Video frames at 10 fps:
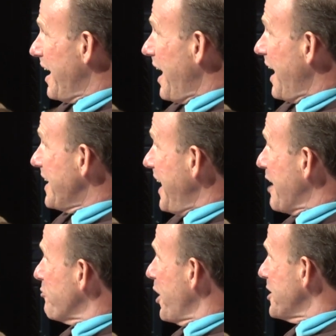I
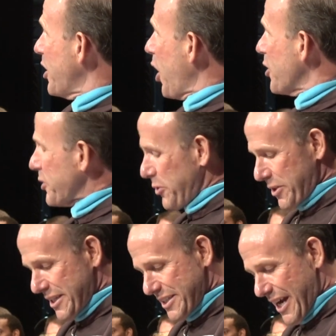can't write an
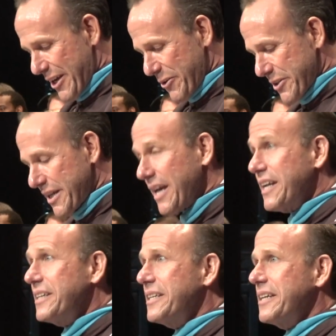article entitled,
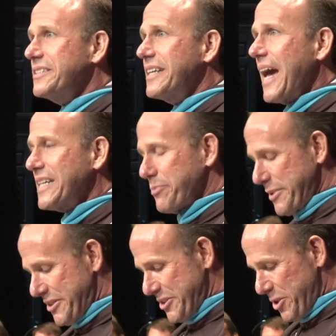"Does
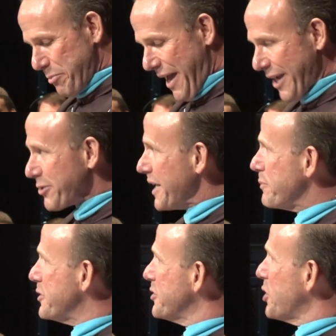Gatsby Still Matter?" like
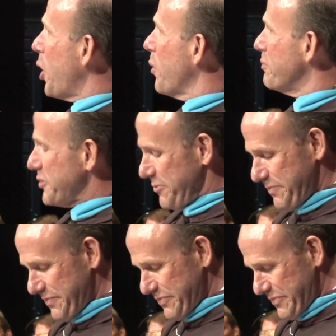Mrs. Holmes,
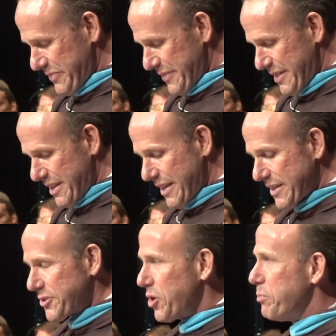
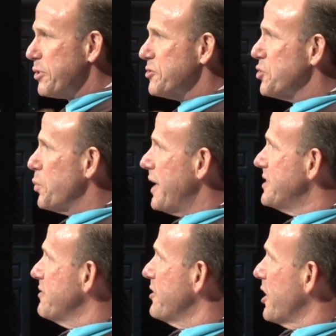that so
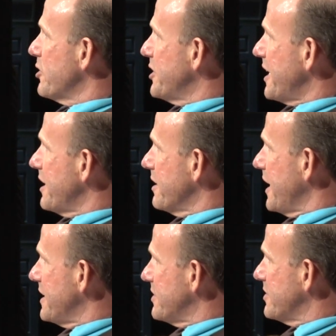persuasively
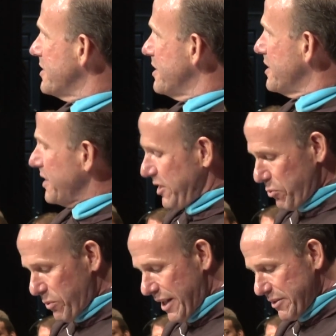articulates the
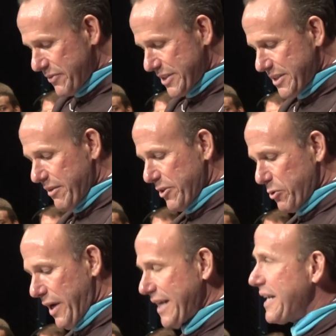relevance of the
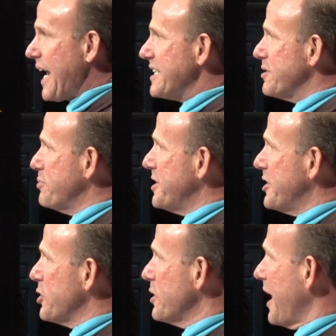Great Gatsby to
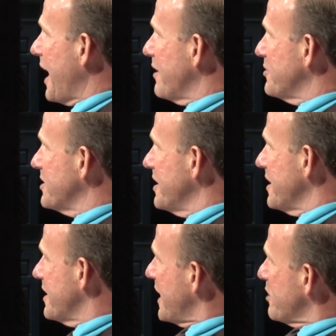your lives
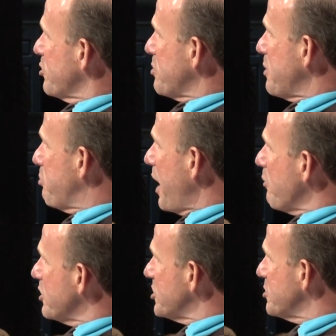that it would be
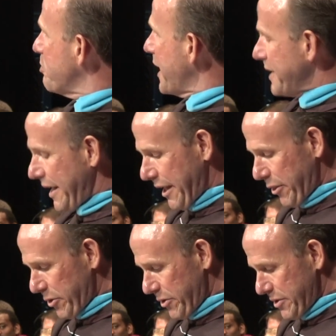published by none
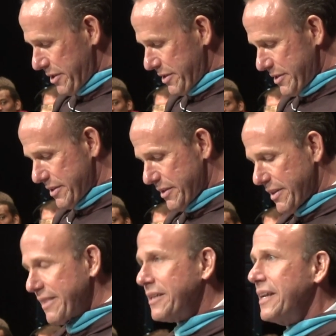other
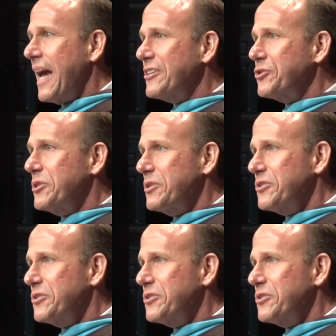than the National